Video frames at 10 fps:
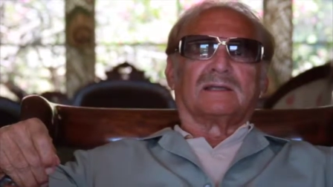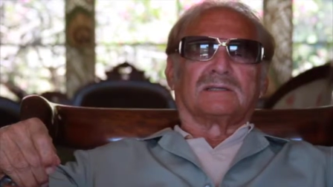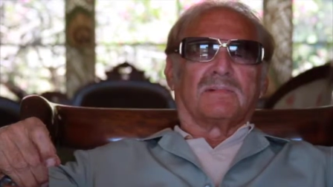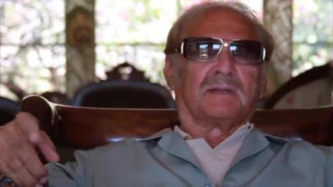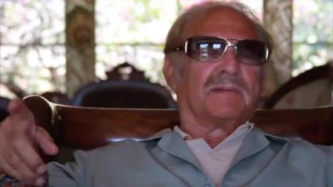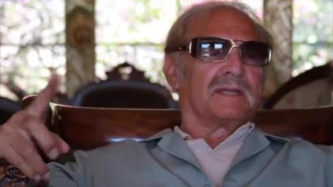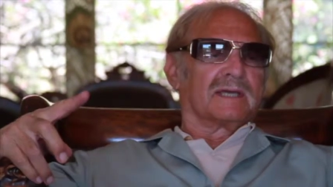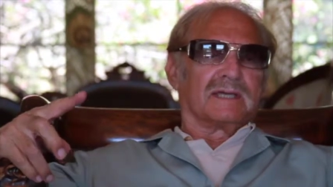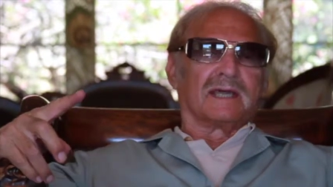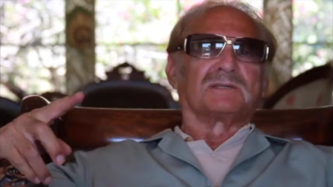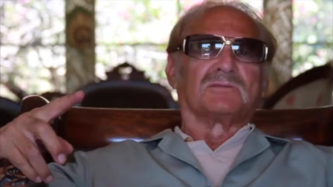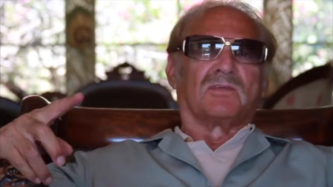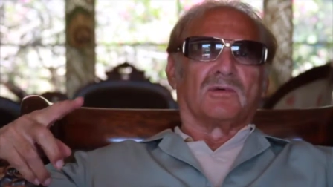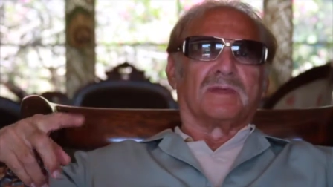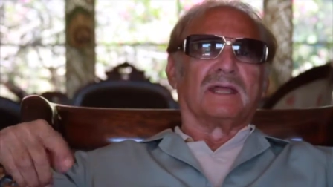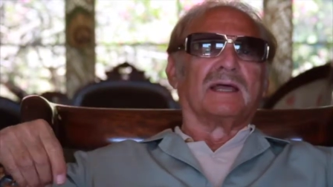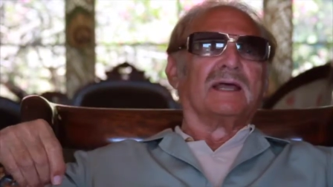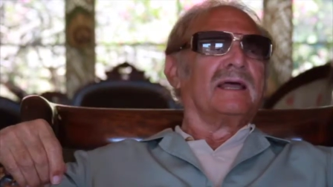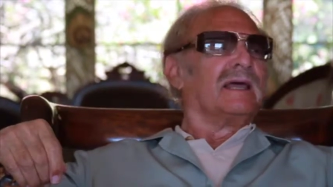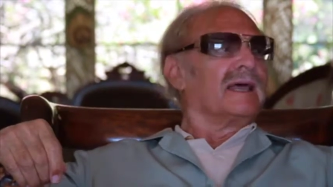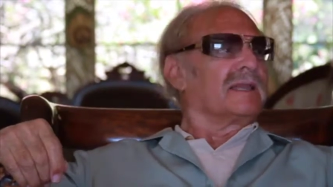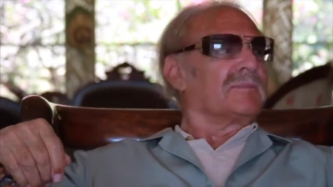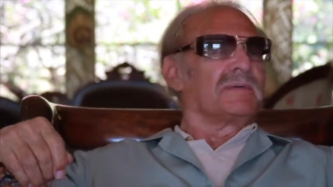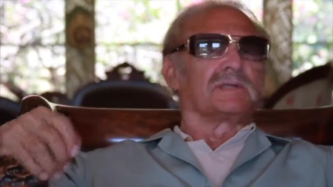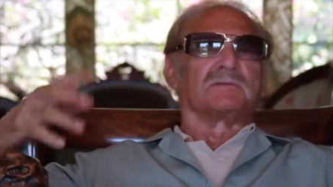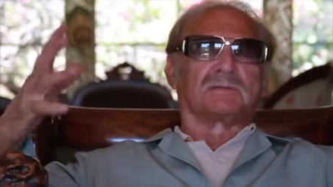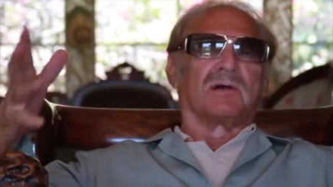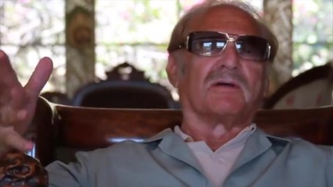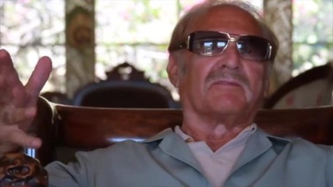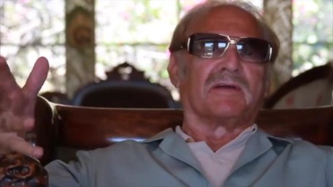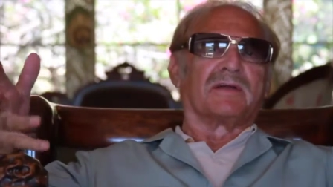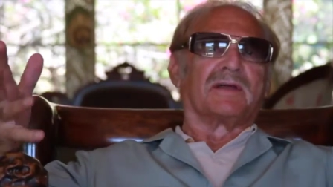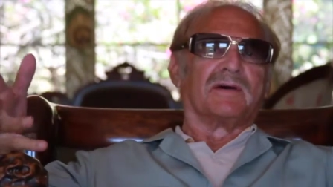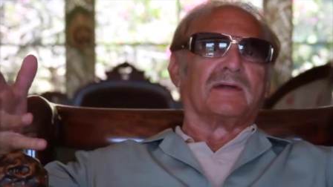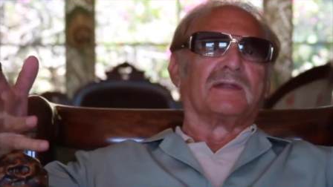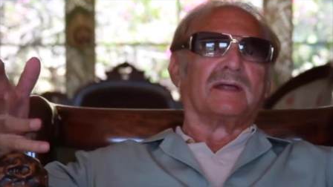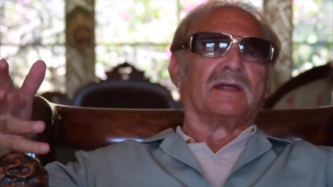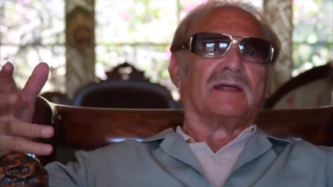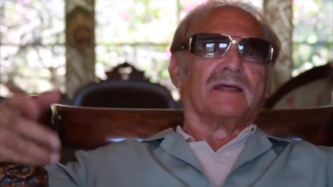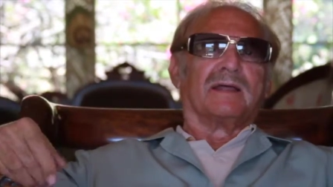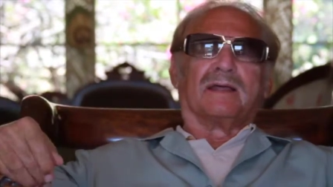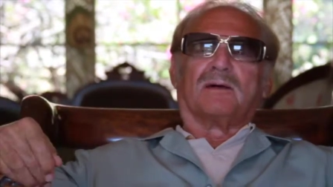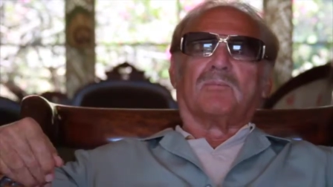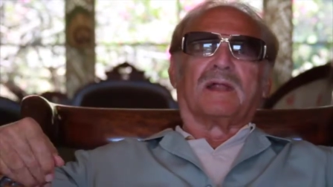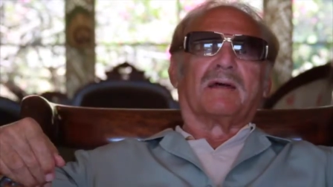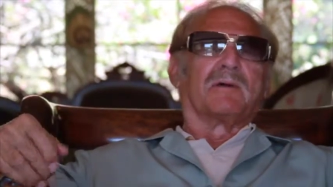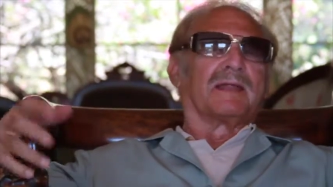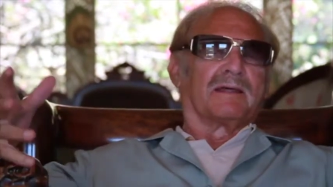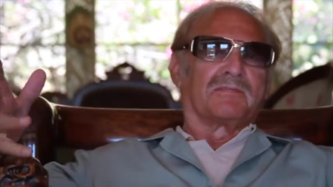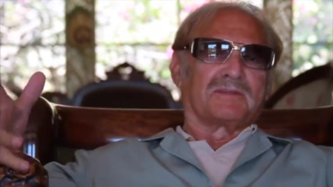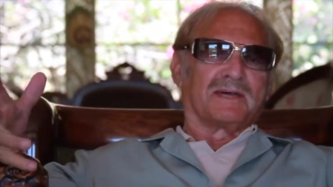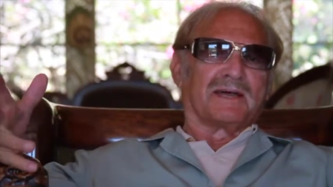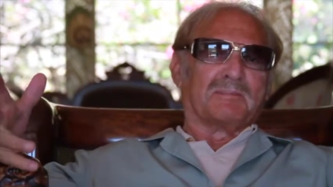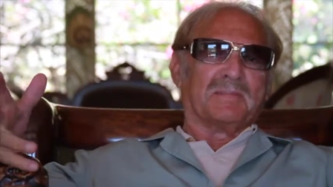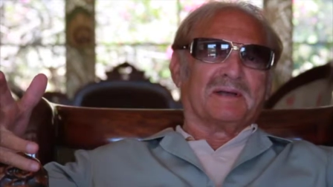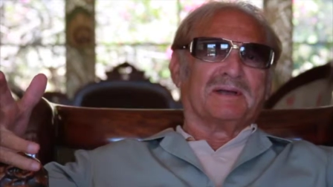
somebody made the connection for me. And the pitch was going very good, but I ran out of time.